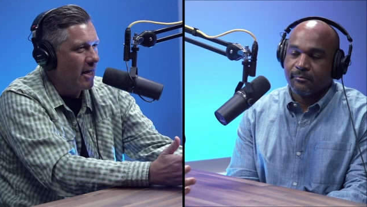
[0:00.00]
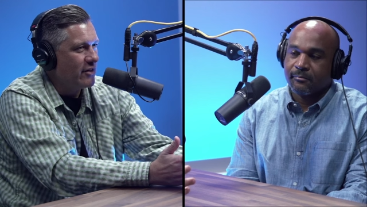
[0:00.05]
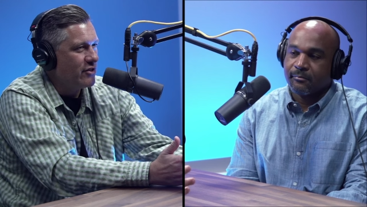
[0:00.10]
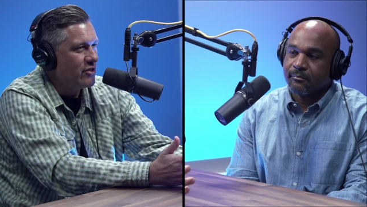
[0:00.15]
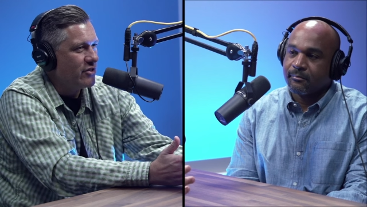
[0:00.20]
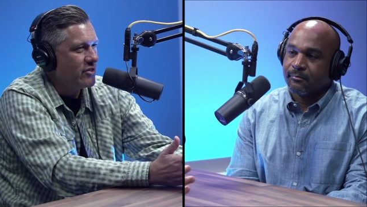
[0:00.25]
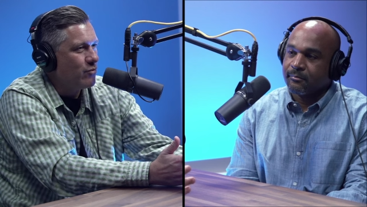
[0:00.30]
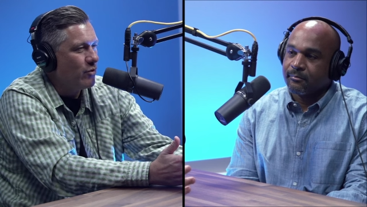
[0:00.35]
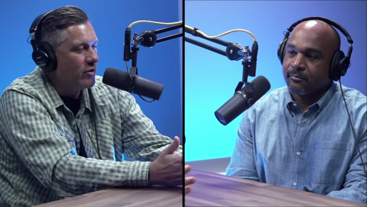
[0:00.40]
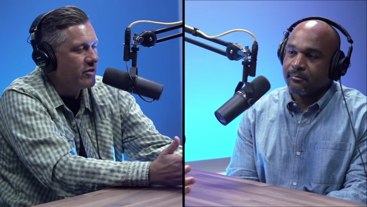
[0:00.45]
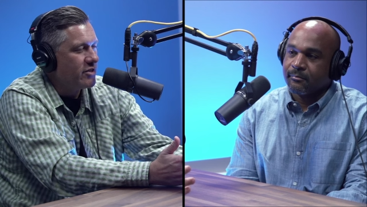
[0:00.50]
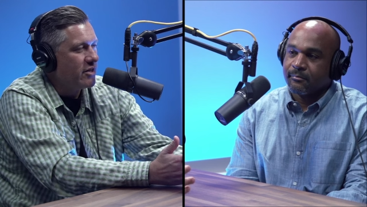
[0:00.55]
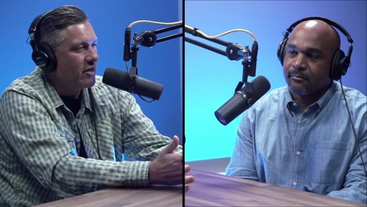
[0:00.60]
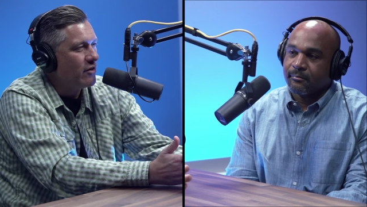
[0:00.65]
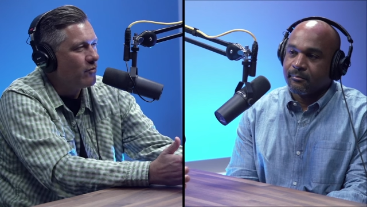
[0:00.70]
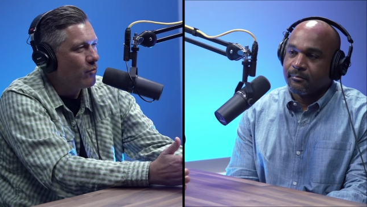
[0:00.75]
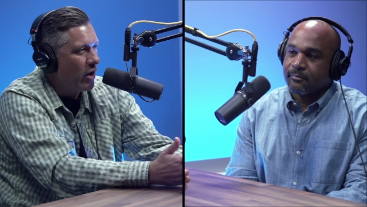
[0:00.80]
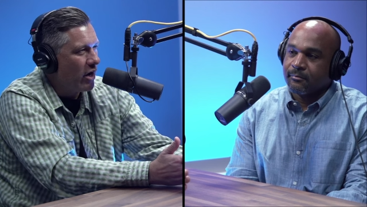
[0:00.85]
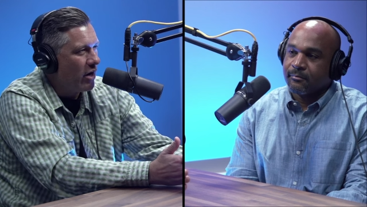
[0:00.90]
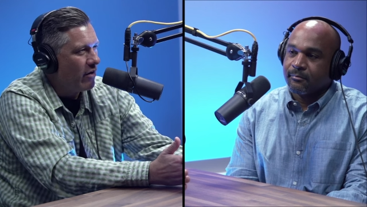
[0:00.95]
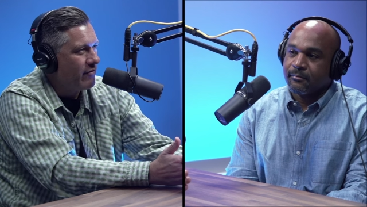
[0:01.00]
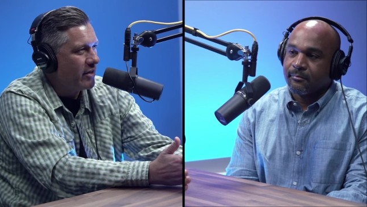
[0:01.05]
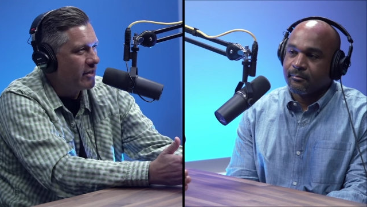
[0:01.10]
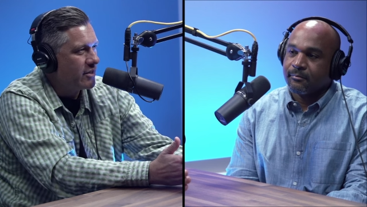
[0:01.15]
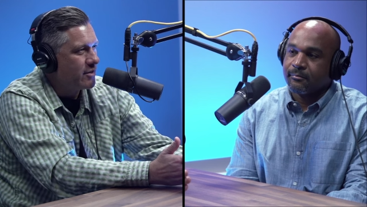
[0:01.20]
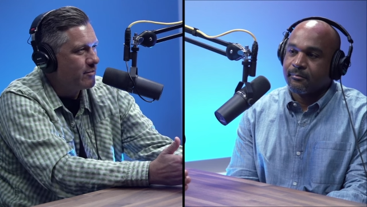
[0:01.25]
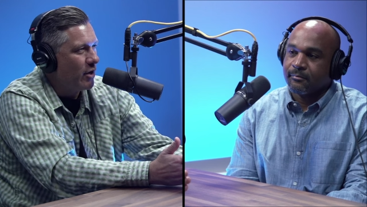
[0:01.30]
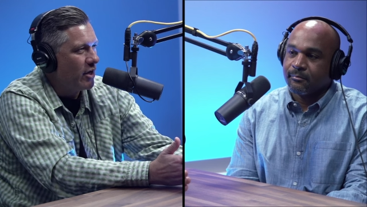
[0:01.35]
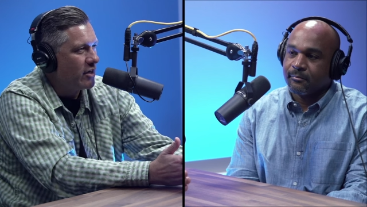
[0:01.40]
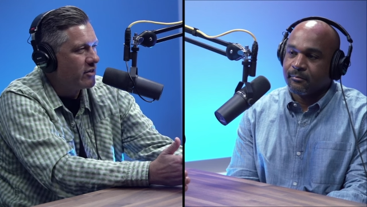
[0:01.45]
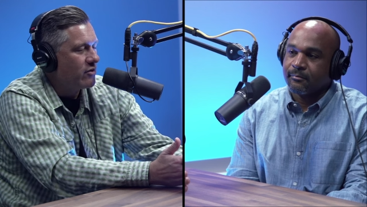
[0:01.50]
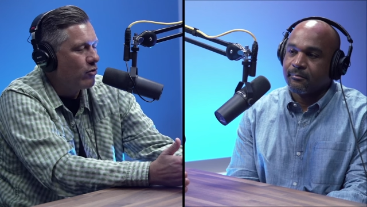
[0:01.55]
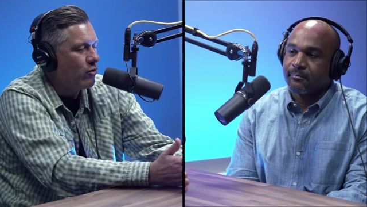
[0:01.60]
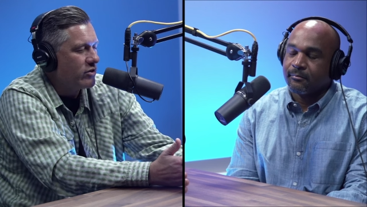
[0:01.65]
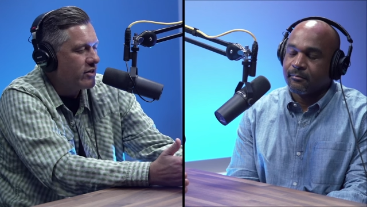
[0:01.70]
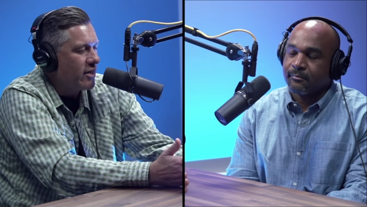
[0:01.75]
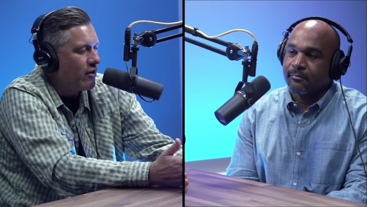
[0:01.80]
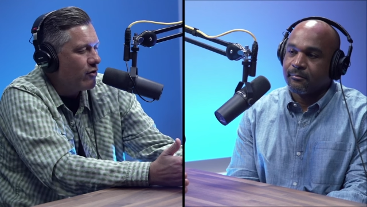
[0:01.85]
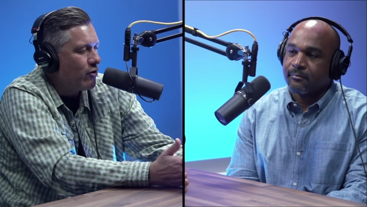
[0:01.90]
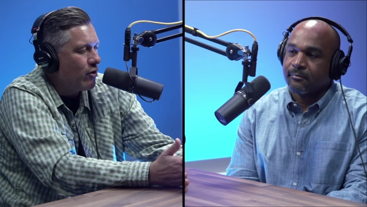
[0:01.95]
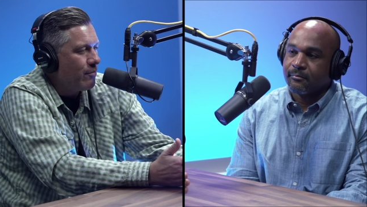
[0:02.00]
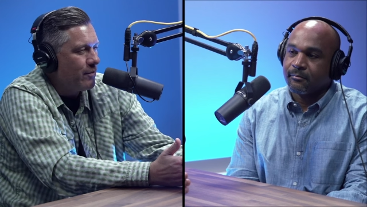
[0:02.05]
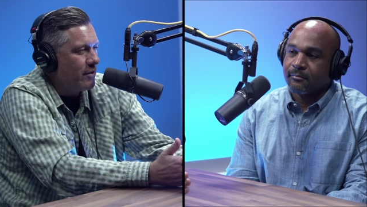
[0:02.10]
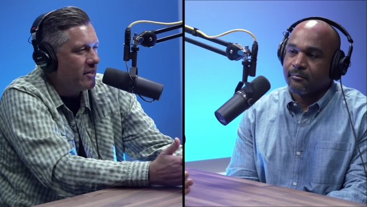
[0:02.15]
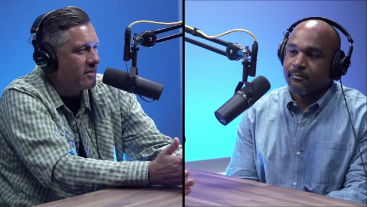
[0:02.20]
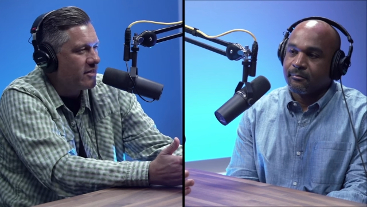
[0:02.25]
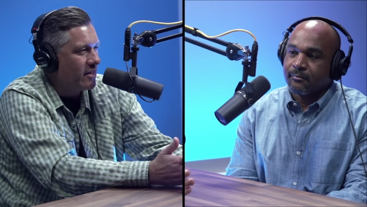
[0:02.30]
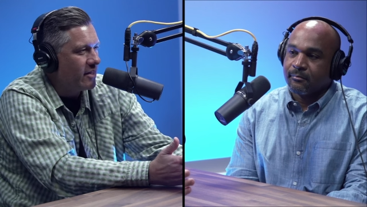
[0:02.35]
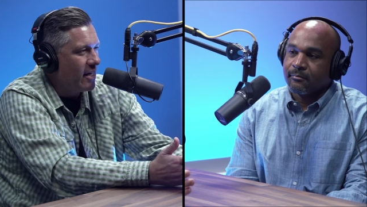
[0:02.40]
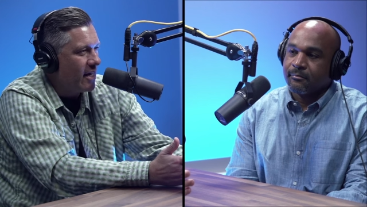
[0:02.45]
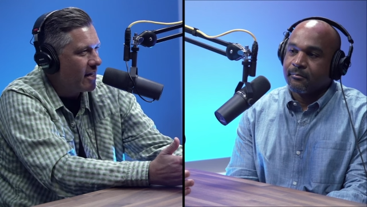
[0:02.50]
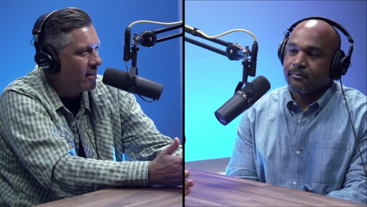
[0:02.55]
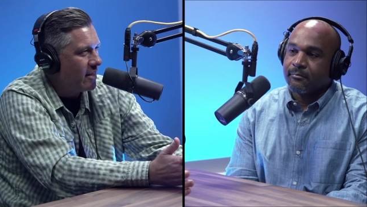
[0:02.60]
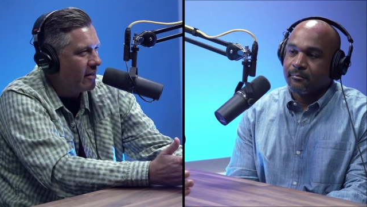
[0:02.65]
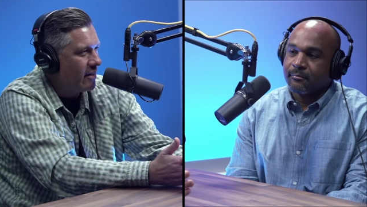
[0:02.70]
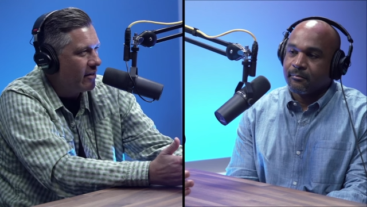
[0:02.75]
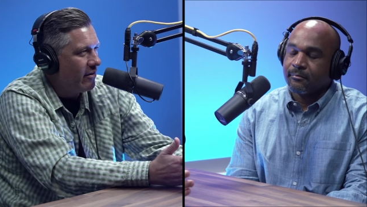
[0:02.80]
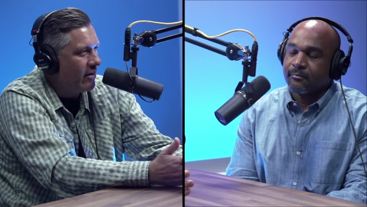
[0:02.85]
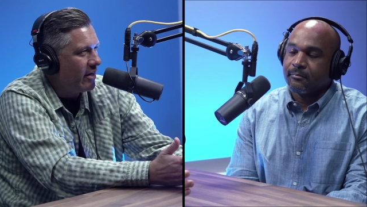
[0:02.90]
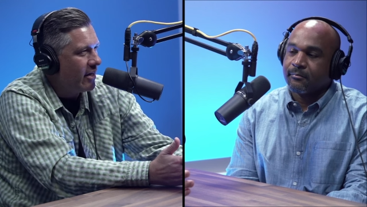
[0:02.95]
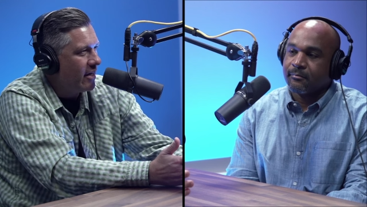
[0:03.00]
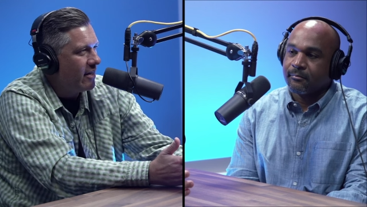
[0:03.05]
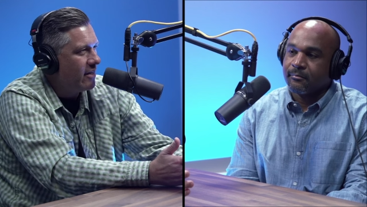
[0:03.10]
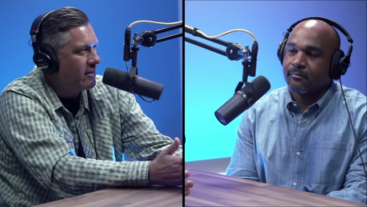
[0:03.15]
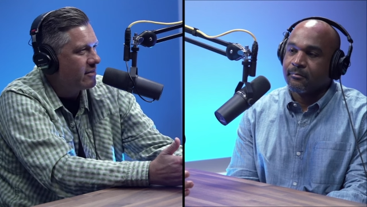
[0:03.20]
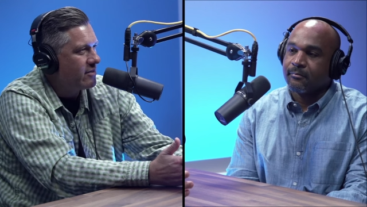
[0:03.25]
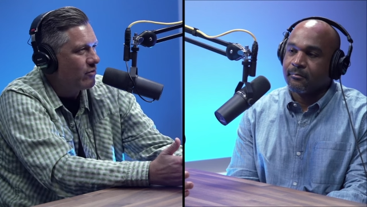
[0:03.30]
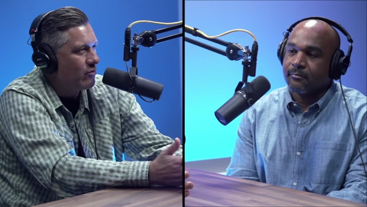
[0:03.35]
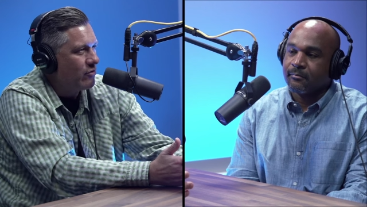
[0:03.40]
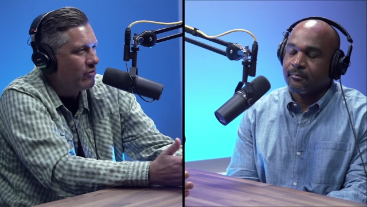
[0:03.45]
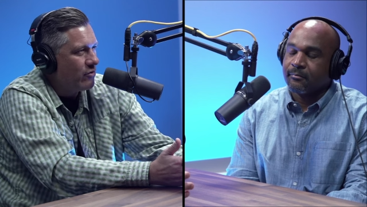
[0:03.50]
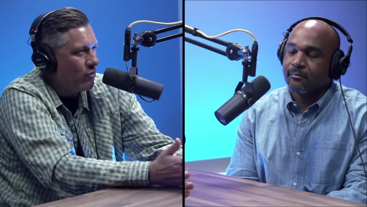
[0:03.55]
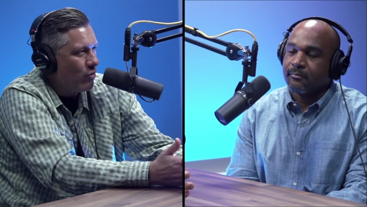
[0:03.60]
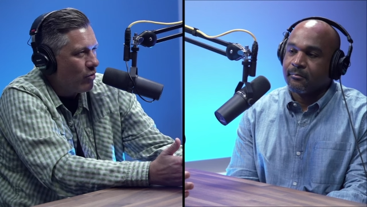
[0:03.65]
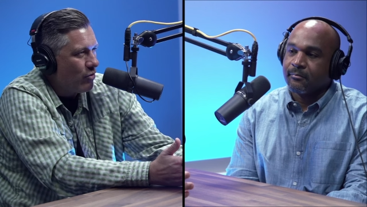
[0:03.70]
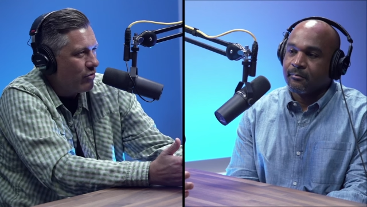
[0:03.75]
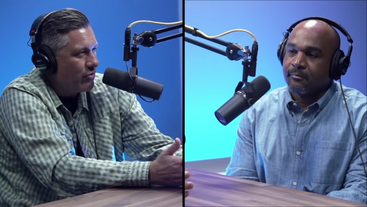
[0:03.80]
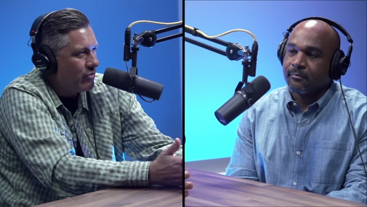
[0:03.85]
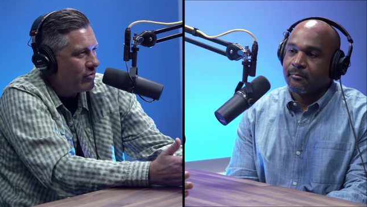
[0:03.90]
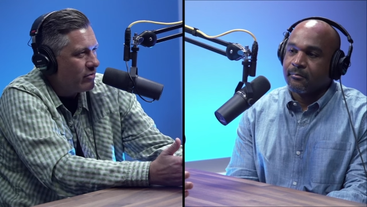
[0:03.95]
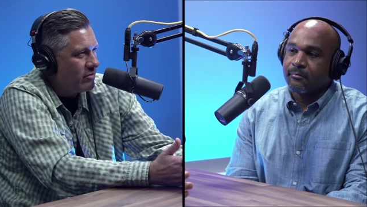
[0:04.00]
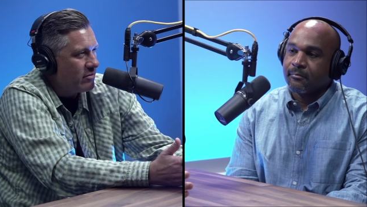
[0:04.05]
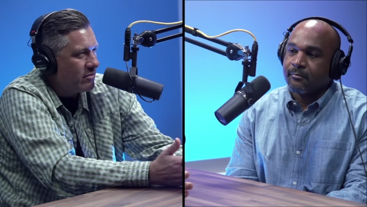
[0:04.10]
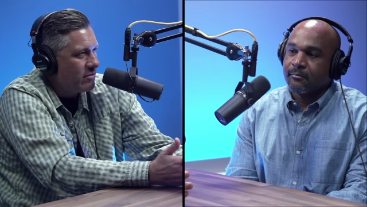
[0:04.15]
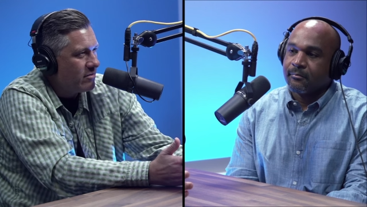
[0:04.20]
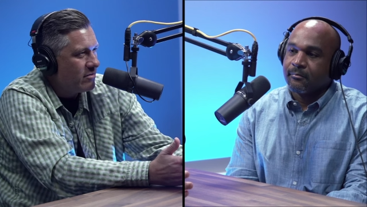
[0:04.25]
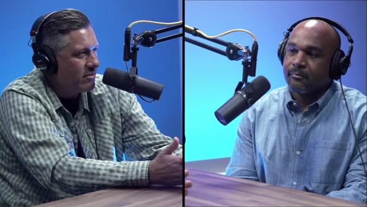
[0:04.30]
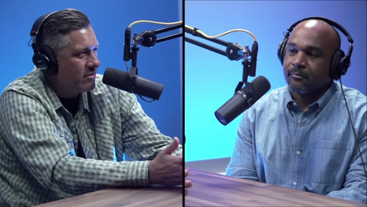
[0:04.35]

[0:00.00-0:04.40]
Speaker 1: I just wasn't aware of it as much. Of course, I grew up in the Seattle area. It's a northern